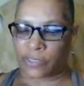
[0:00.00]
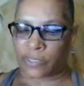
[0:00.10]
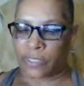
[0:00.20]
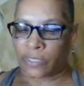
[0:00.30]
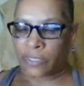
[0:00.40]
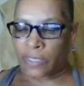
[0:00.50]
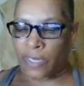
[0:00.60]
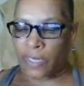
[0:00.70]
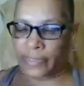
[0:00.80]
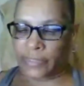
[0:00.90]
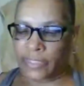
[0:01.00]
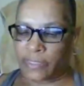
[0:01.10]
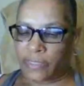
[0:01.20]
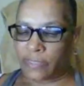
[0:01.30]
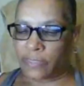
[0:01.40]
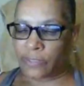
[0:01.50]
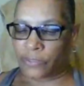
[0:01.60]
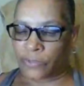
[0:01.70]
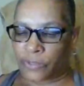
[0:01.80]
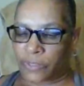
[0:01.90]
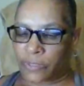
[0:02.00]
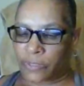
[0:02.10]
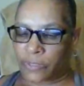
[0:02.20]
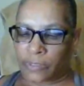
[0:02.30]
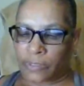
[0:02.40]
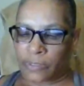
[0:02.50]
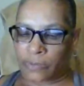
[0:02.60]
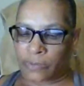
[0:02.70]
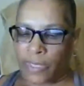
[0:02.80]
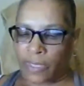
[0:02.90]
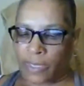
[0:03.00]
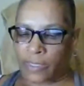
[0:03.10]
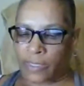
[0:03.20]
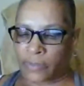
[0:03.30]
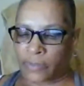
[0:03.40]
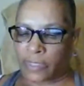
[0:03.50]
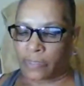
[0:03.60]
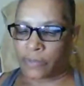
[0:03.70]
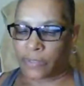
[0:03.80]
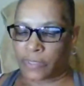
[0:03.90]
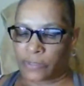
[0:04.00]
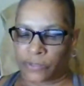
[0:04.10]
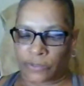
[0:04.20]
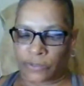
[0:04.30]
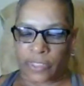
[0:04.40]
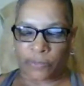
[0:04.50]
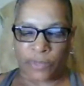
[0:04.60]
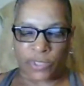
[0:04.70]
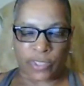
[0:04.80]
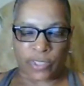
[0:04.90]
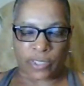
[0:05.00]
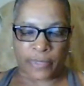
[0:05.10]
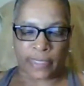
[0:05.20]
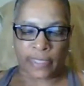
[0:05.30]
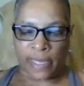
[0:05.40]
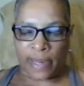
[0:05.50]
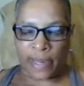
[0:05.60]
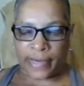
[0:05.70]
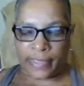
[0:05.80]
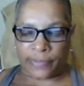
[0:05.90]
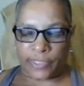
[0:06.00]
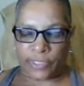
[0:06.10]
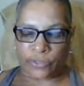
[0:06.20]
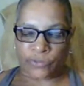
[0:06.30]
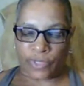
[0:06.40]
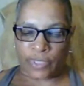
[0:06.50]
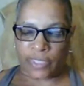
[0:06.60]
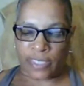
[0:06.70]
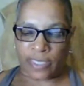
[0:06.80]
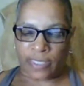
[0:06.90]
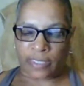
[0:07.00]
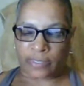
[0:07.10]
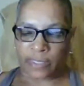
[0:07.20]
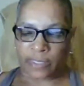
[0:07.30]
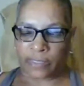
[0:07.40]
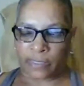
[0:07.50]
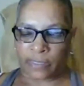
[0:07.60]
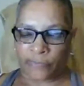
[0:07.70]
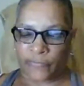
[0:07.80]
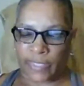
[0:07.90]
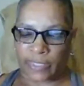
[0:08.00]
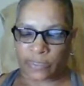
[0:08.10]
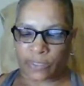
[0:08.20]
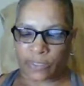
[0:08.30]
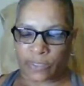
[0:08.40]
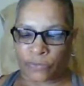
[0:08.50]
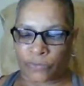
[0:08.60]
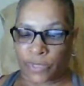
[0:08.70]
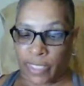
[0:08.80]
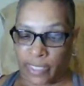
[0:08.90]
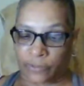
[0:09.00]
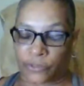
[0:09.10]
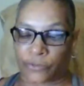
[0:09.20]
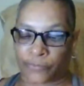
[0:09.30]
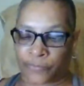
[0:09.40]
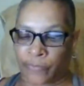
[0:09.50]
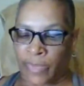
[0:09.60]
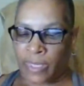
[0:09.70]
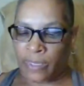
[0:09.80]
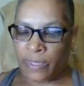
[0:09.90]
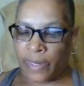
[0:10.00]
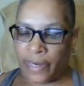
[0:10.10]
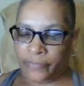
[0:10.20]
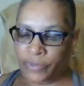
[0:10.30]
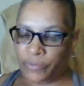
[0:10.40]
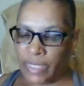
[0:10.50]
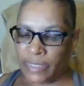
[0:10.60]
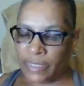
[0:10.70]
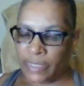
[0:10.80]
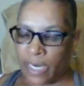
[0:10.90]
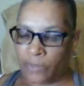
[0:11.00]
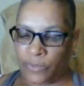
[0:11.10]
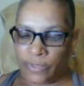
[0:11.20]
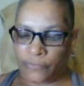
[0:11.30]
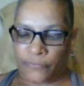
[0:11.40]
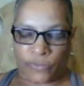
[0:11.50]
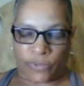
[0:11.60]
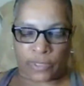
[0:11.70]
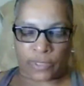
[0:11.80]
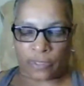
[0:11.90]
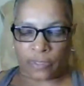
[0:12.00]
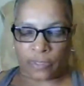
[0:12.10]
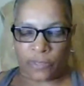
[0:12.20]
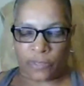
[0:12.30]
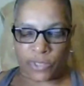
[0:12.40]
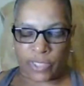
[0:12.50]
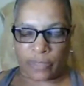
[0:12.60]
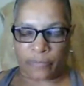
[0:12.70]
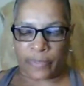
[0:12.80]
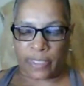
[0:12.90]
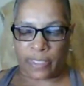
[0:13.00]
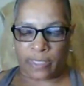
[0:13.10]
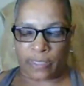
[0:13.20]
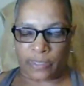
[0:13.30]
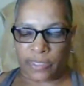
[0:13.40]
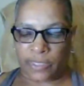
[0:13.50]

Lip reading: Uh, I again entered chemotherapy, and this drug had an effect on the cancer. Every Monday, I went for chemotherapy and continued on with my week.